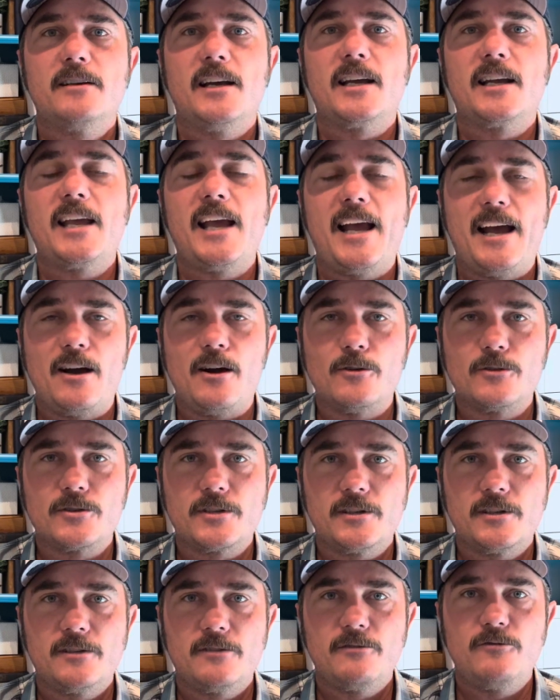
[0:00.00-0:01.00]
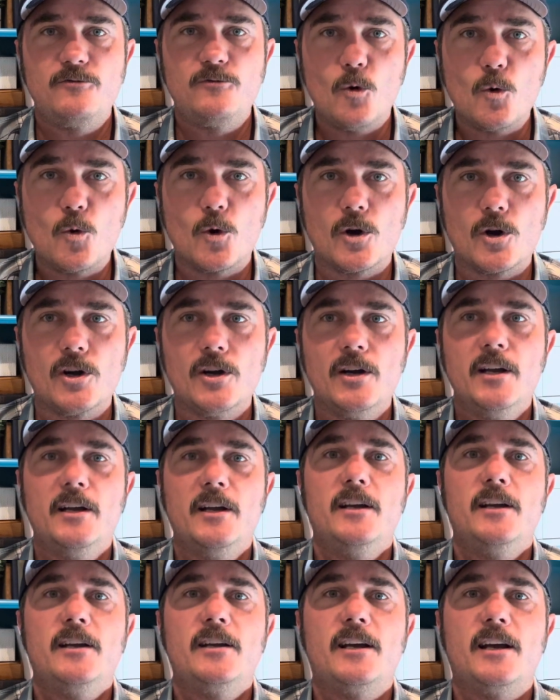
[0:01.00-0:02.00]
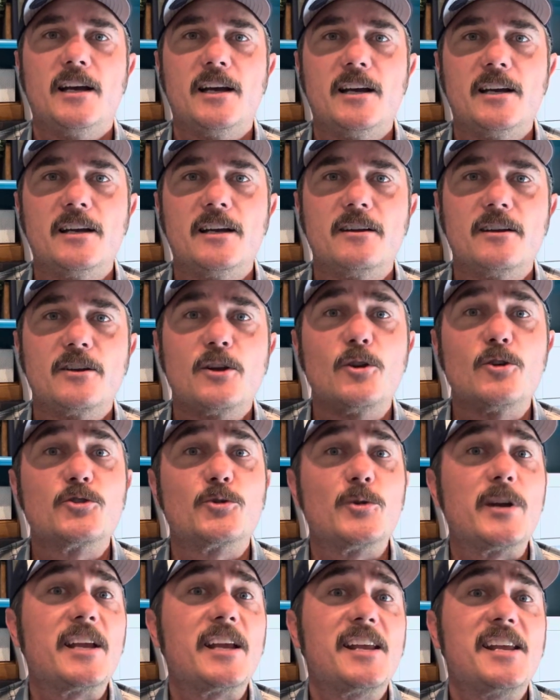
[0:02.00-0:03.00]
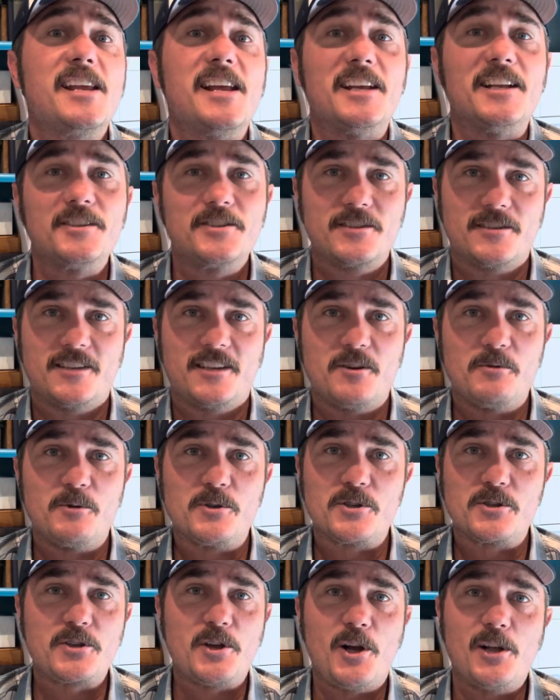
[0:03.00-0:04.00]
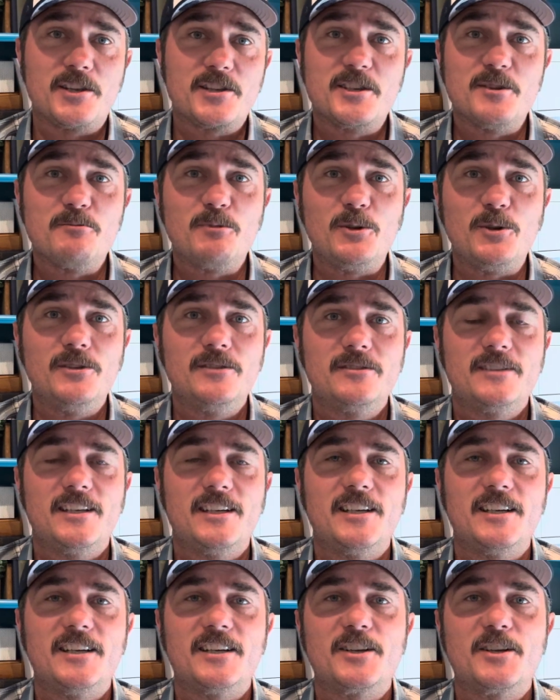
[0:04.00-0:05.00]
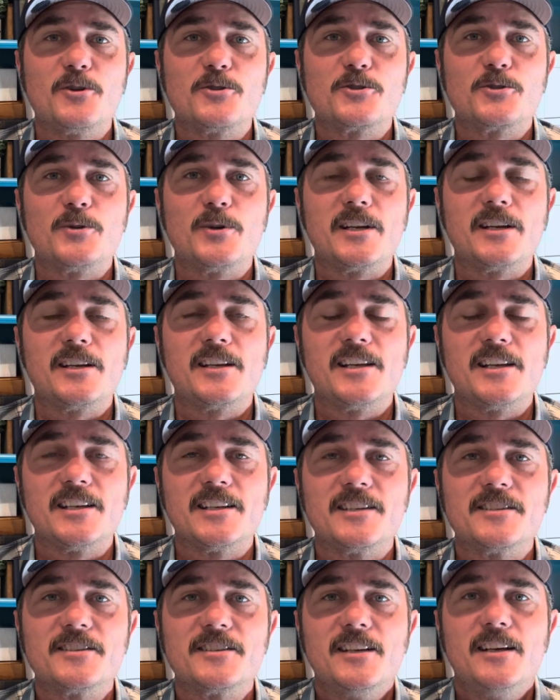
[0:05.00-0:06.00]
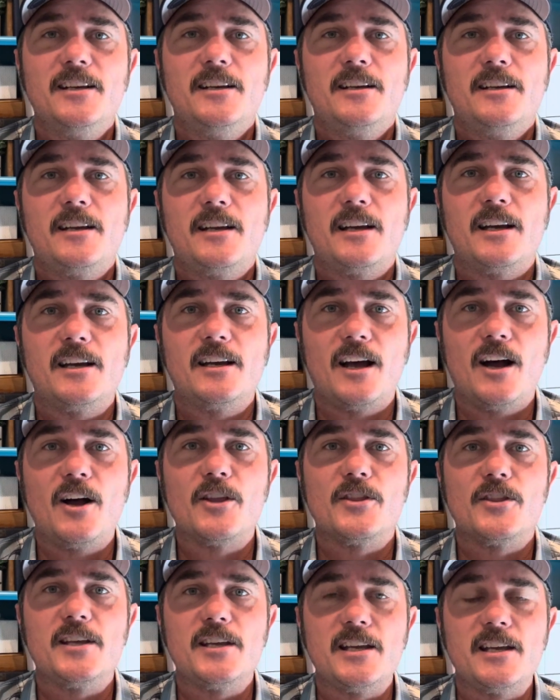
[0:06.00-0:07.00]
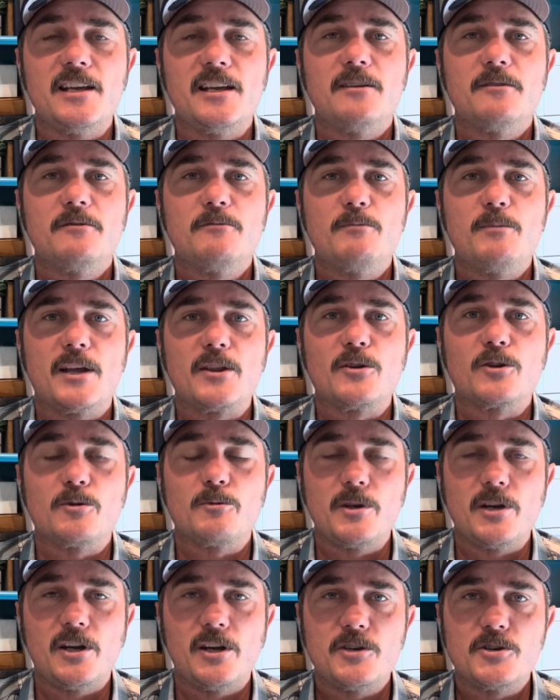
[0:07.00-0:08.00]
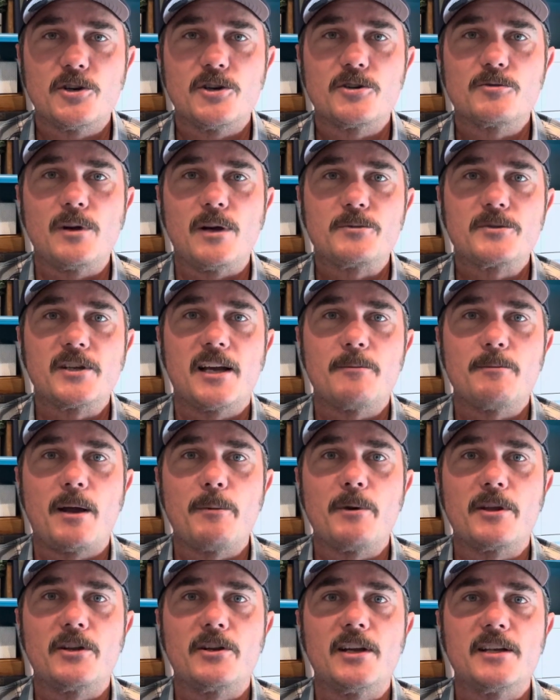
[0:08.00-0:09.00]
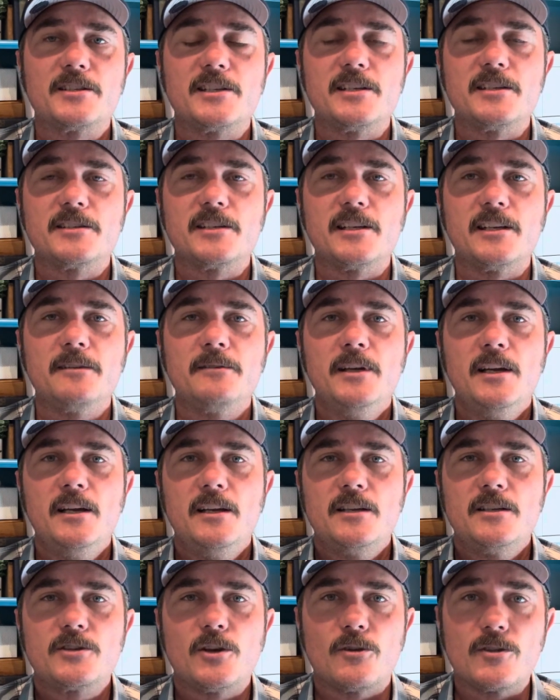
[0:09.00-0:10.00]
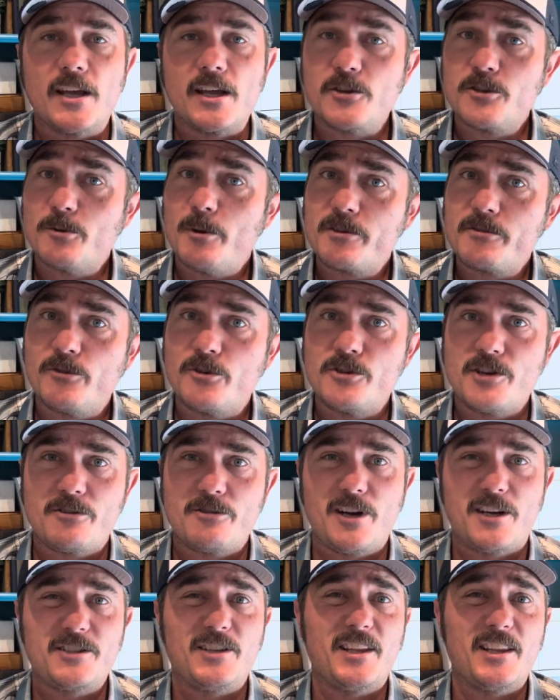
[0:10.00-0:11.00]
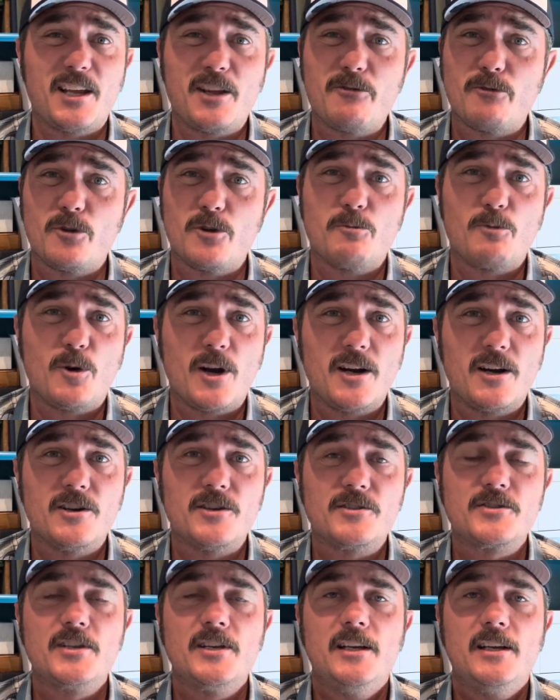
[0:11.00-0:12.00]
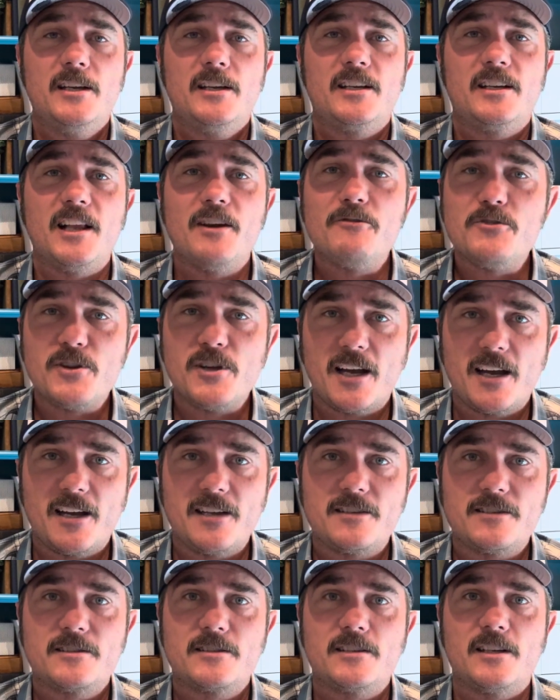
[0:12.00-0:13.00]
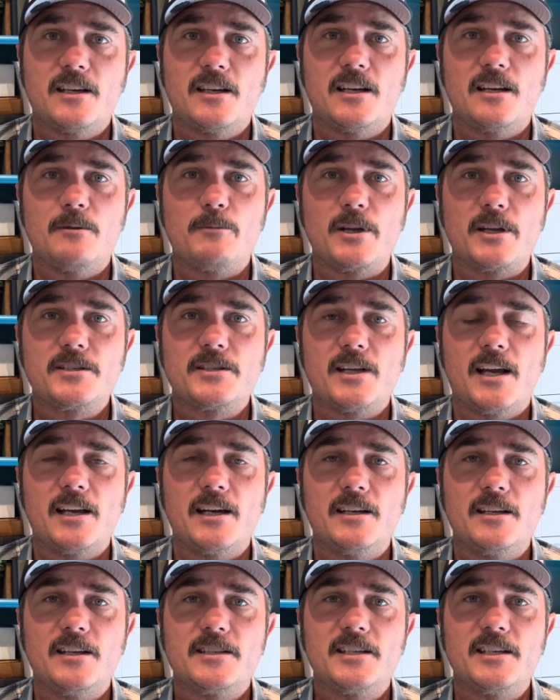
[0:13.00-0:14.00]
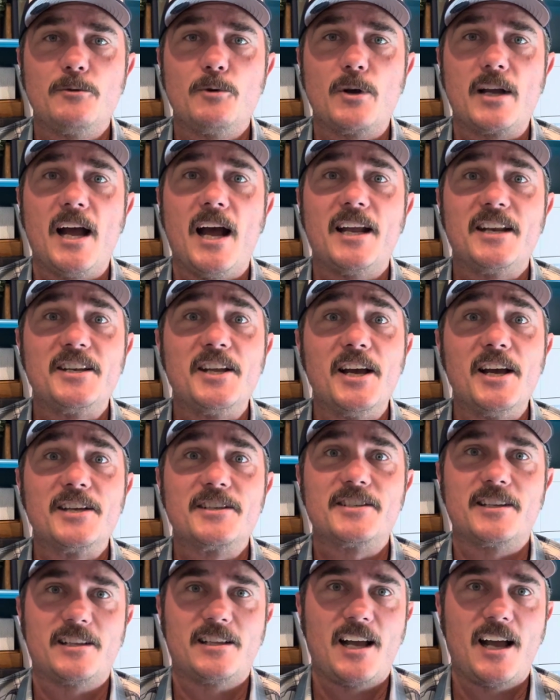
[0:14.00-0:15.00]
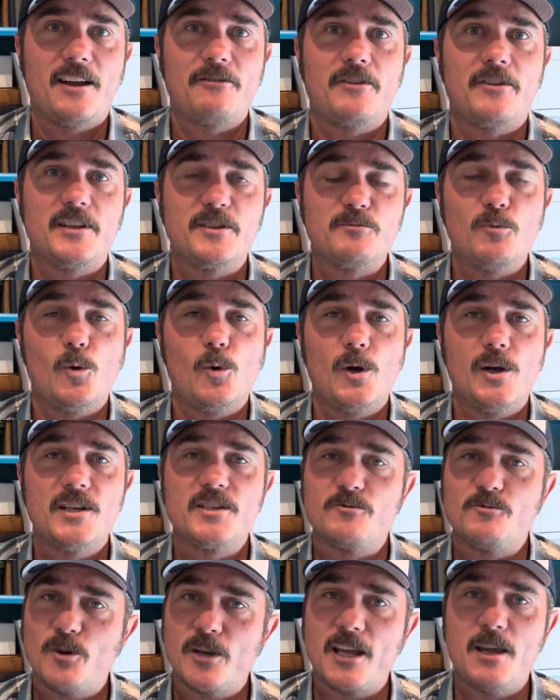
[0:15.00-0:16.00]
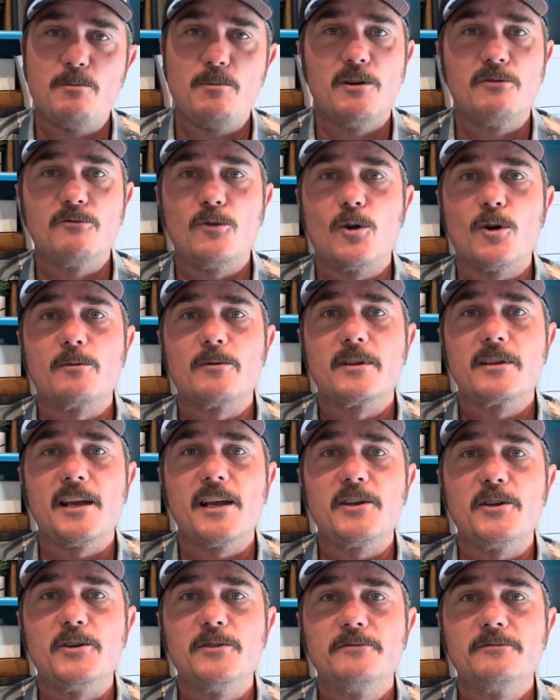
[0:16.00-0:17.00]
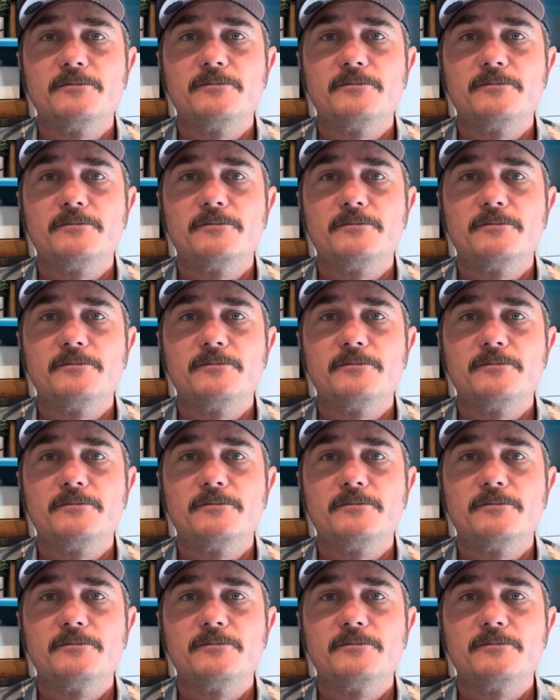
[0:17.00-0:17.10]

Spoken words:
account for Costa Rica Kids. We'll just call it simple, Costa Rica Kids, on the Bethel Community Church website, mybethel.cc. So thank you so much for your generosity. Thank you for your prayers. Love you guys. I'm excited to see what God does in the life of these boys, and we'll keep you informed. Thank you.